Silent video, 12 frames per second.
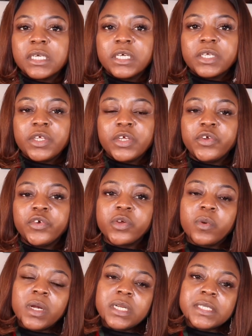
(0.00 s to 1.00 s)
You know, you
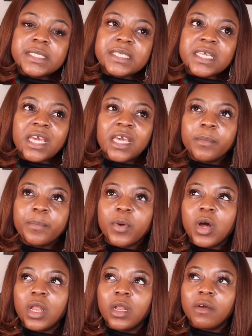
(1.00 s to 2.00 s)
want to skip
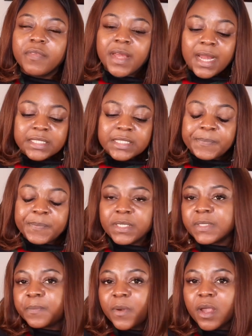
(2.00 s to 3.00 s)
all of the
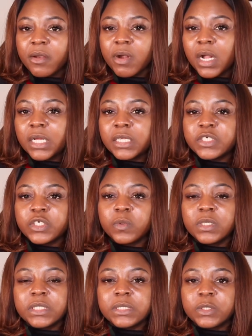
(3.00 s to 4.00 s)
antiperspirants. You
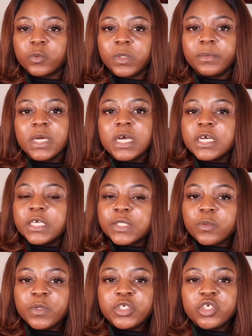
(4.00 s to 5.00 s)
want to
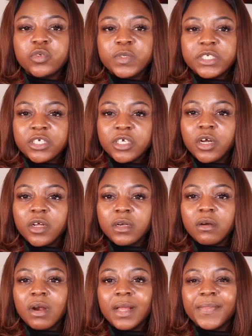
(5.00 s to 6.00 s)
switch to a
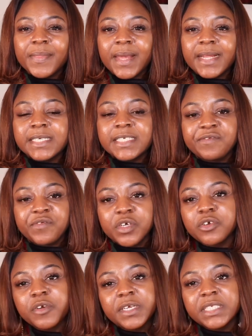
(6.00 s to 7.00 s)
deodorant that is
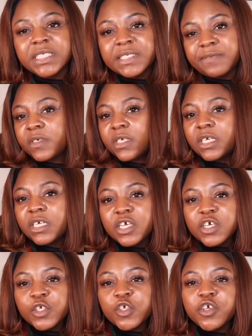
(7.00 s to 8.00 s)
fragrance-free.
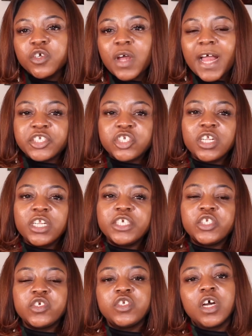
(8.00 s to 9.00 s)
So you actually
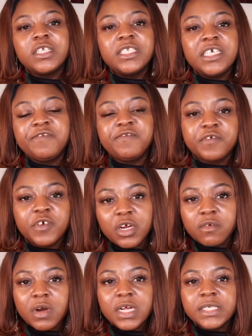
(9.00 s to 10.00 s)
do not need
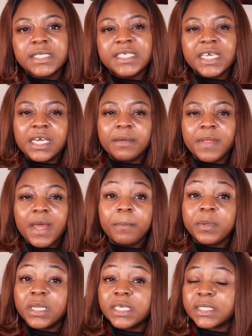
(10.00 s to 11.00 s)
fragrance to keep that
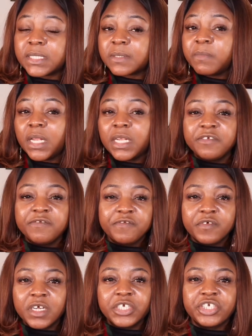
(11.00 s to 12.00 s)
place smelling
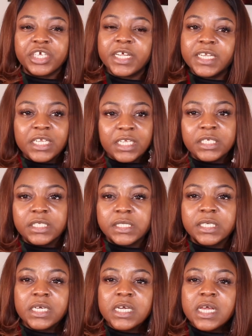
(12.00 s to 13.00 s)
fresh and neat.
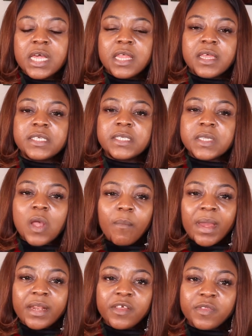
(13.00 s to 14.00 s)
There's so
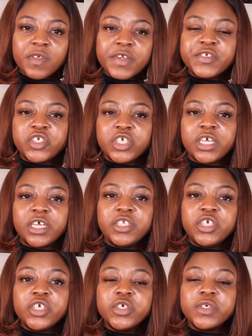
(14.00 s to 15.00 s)
many things you can
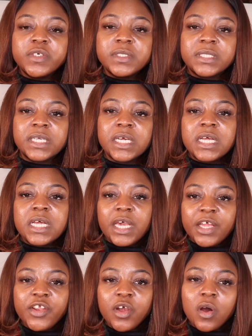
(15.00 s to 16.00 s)
use
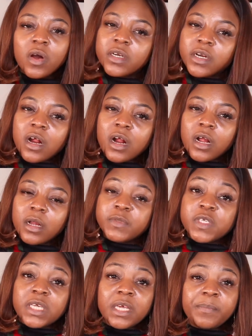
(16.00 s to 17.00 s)
in your underarm to
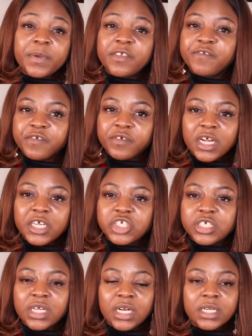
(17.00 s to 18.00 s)
keep it fresh,
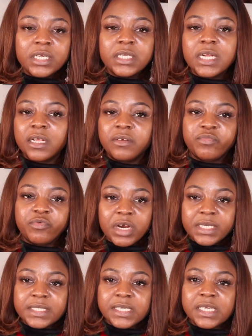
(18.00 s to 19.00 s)
clean, and
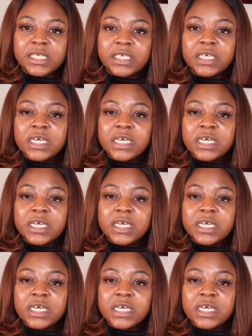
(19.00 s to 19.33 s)
brightened.